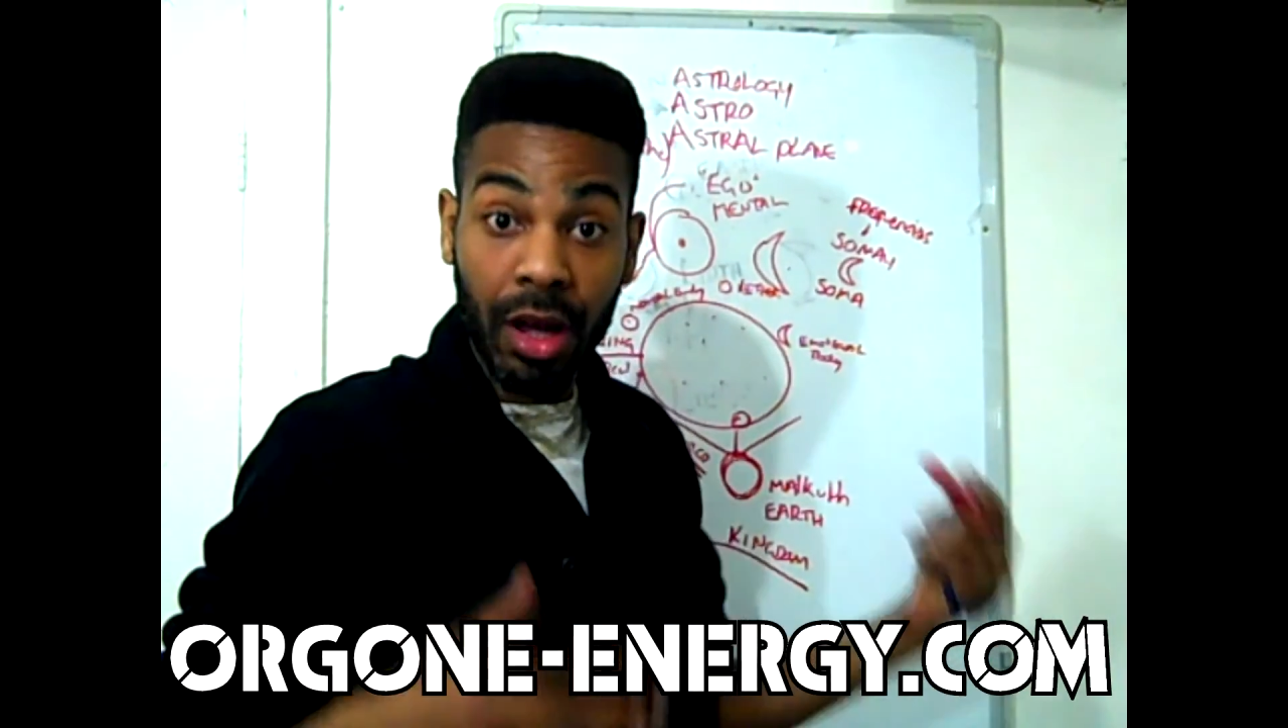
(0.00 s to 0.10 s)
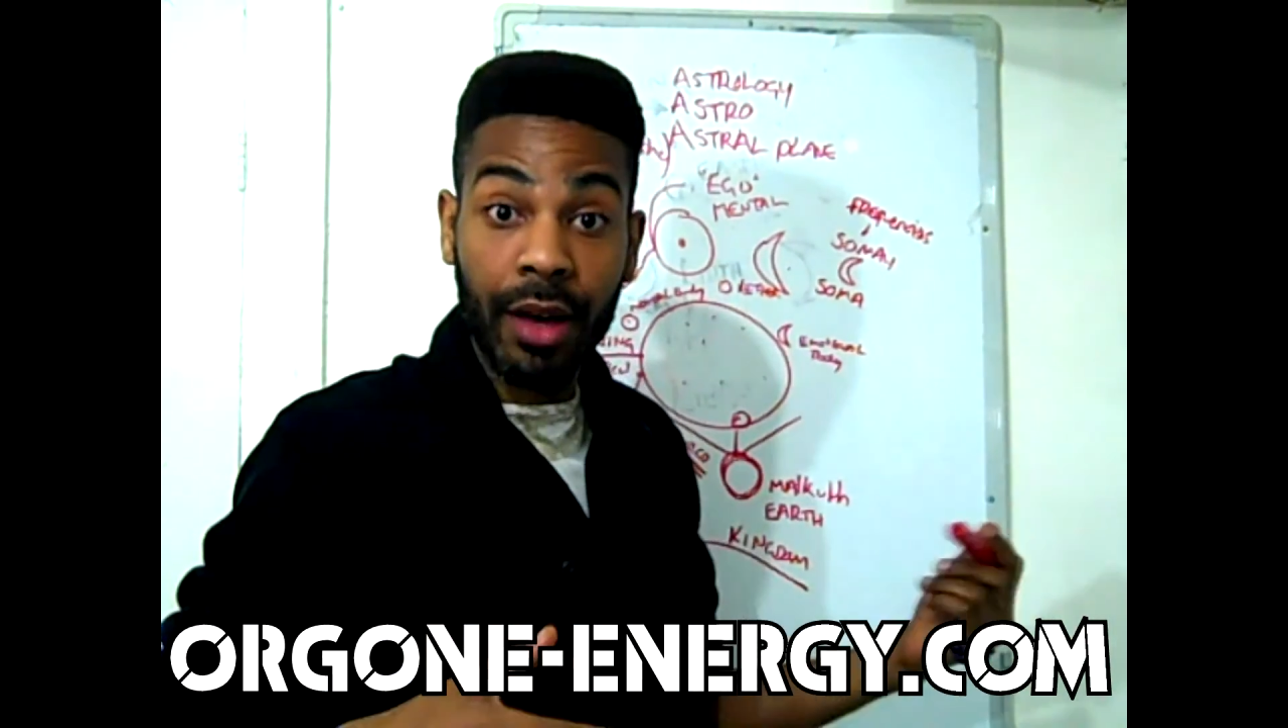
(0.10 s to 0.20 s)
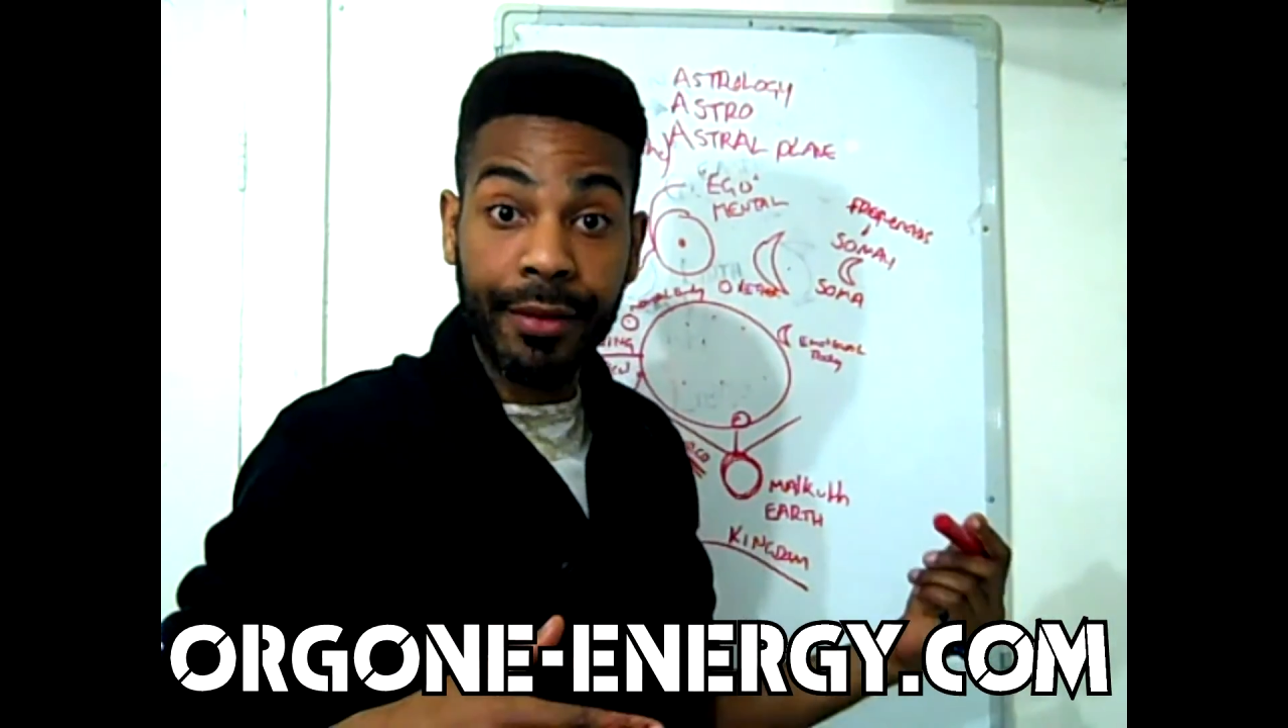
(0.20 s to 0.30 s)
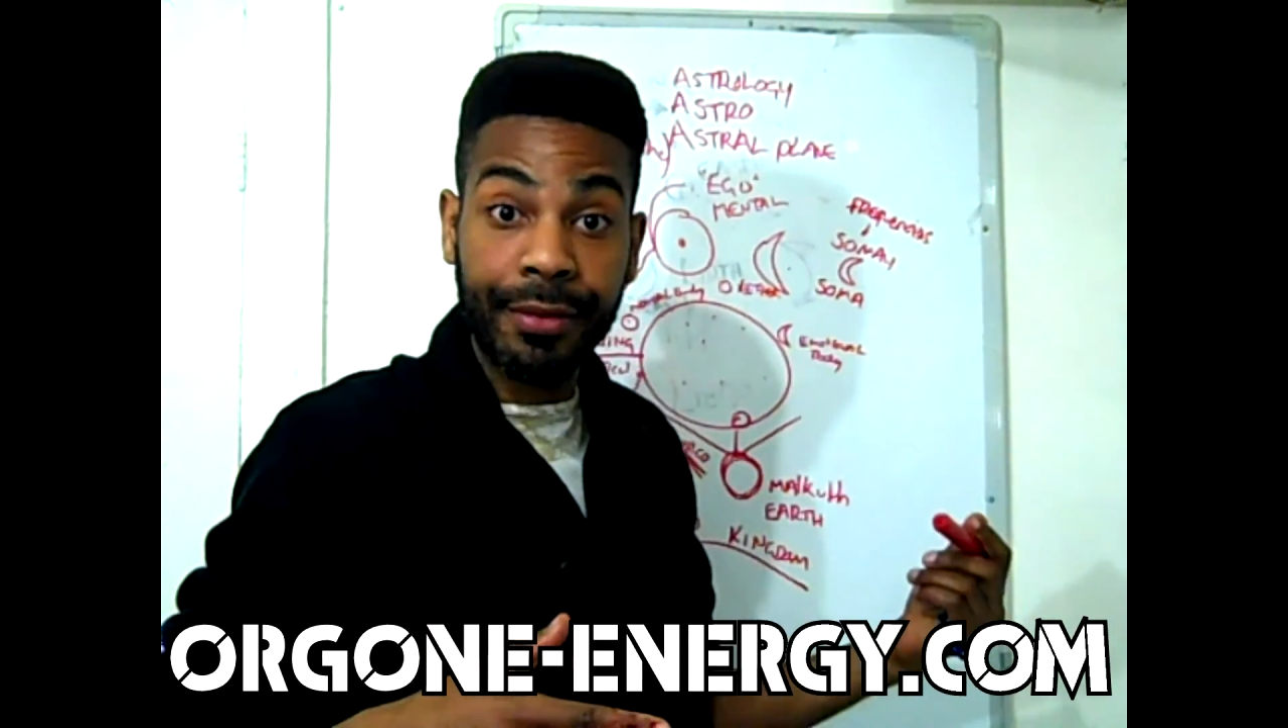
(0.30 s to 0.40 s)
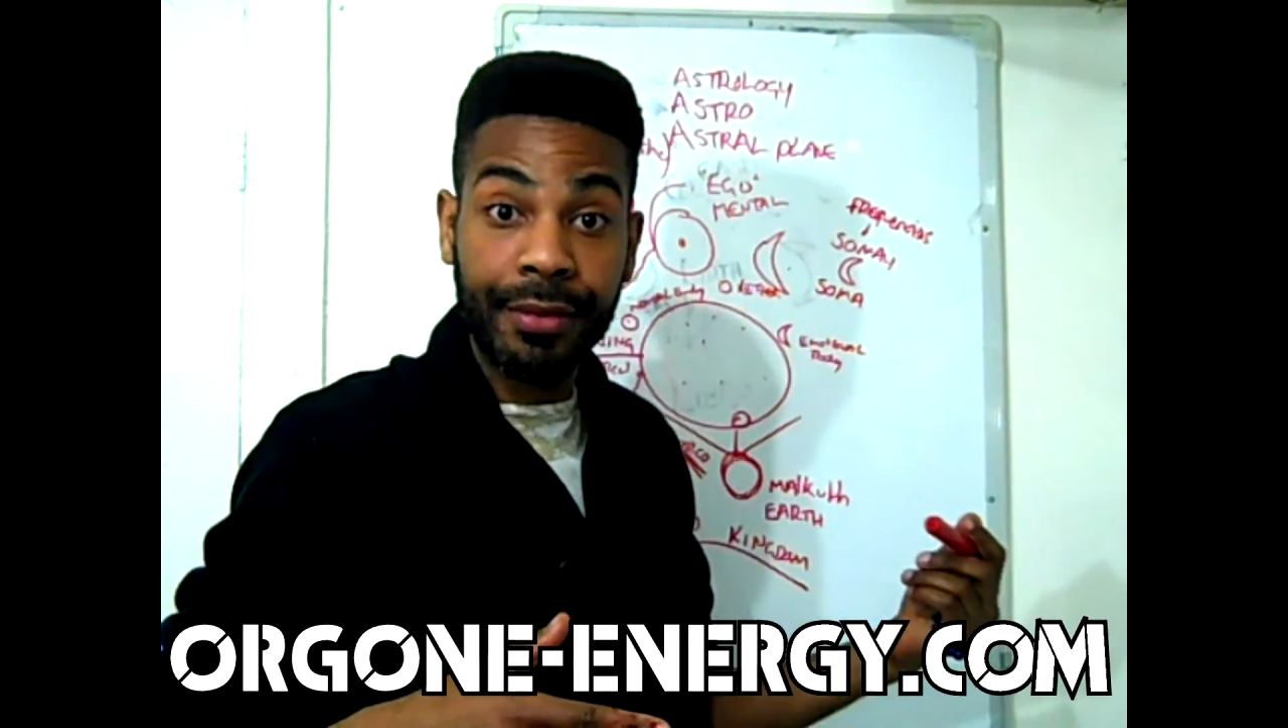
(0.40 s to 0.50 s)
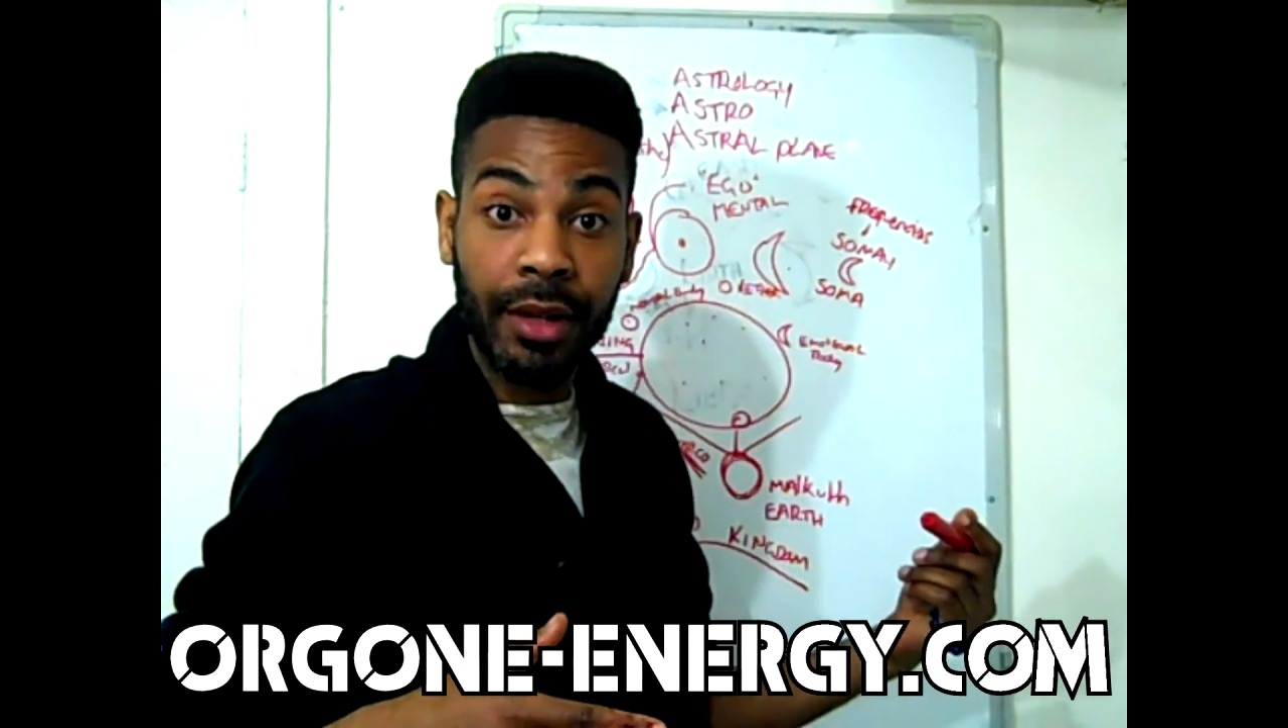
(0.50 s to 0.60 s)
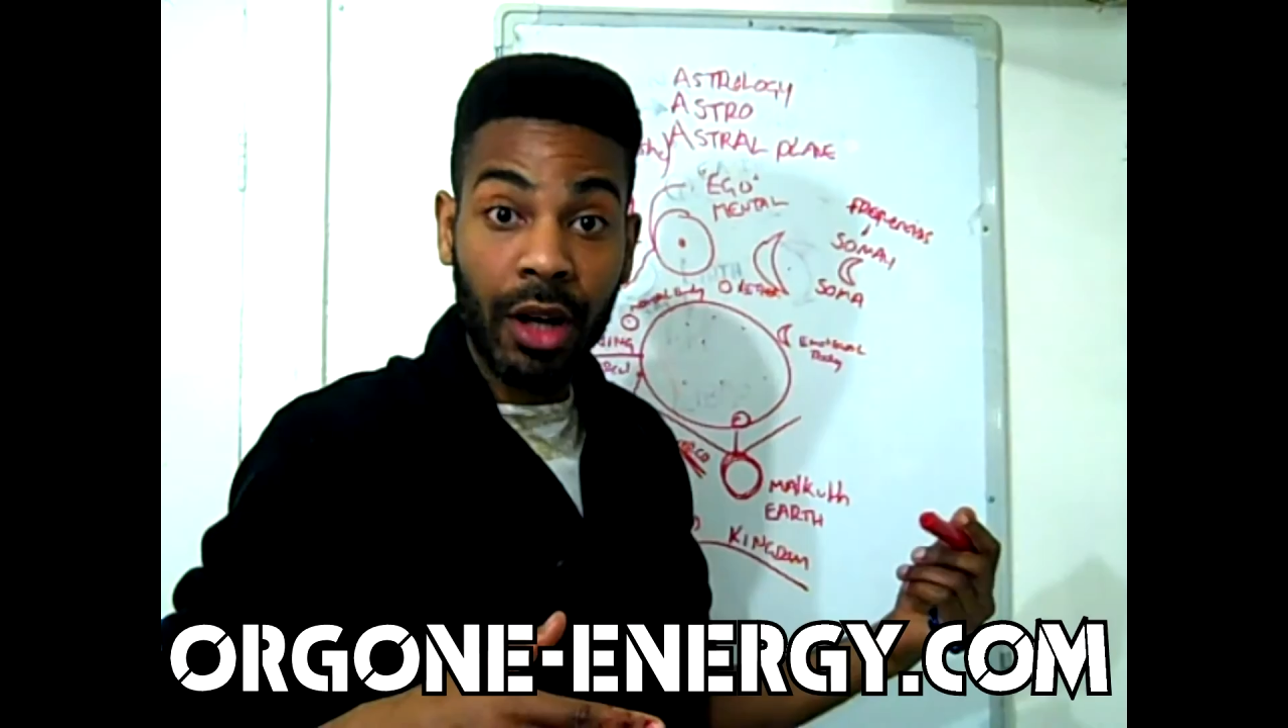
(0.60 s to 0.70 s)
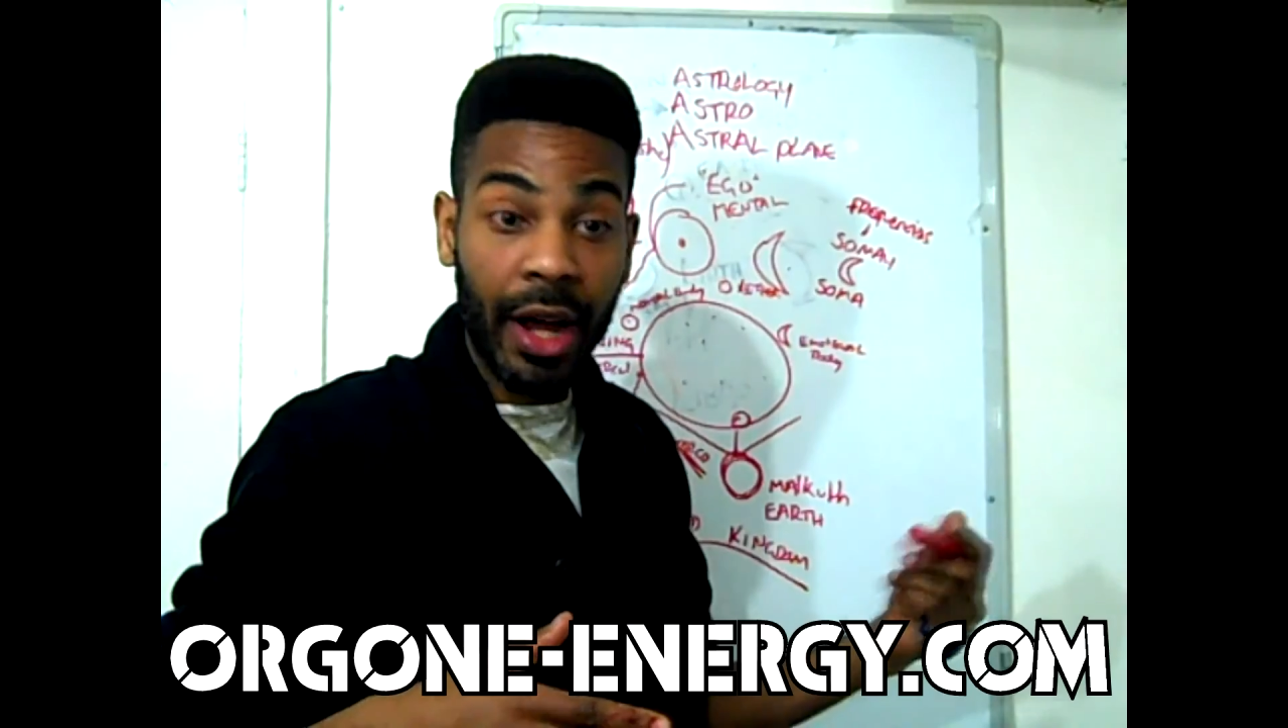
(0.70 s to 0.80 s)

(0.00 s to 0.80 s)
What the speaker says: earth,